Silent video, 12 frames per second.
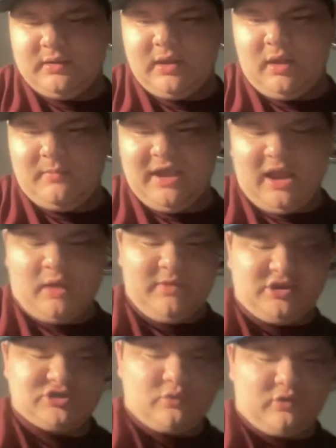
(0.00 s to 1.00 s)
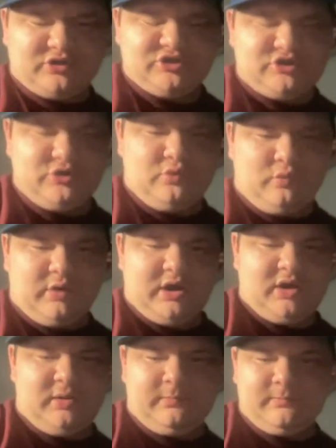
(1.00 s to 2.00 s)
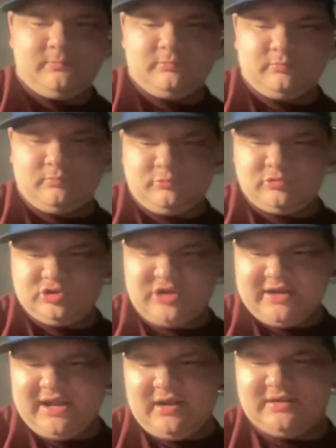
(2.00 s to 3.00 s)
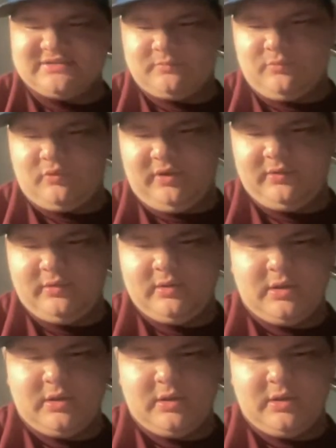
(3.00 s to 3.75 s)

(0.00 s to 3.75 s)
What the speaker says: Yeah, I'll make sure to check it out at some point.